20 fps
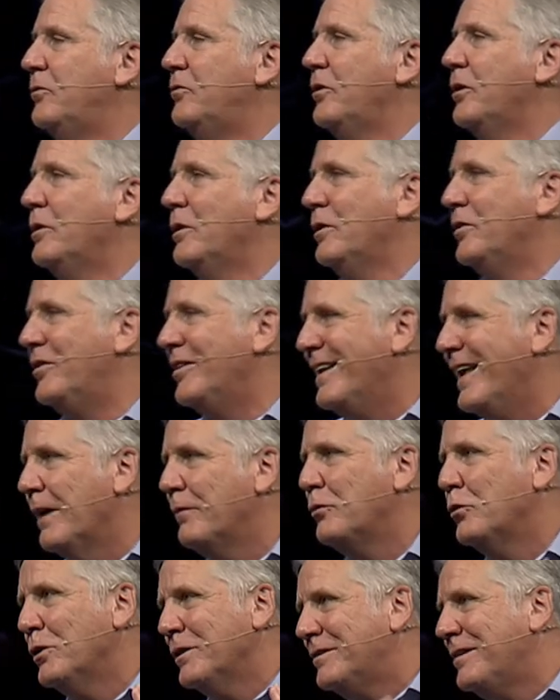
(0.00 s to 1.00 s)
There is
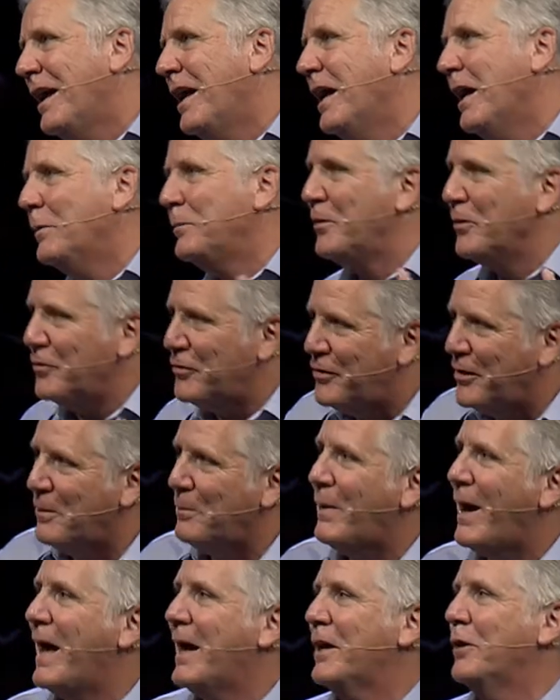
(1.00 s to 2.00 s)
never a time to sit
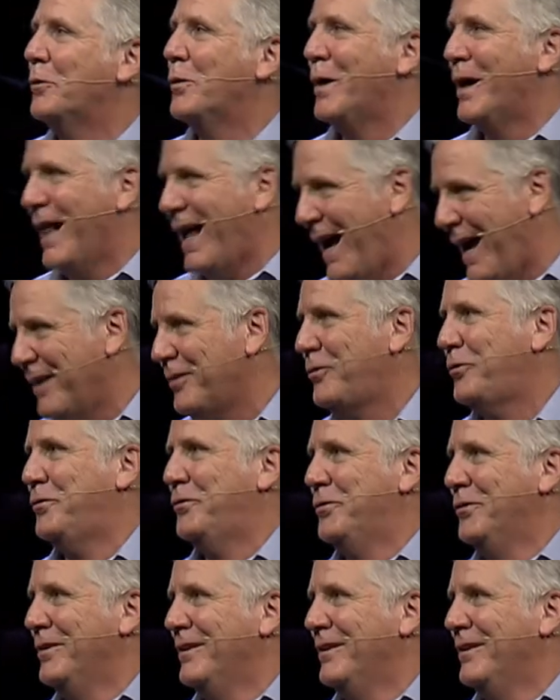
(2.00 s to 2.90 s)
back and relax.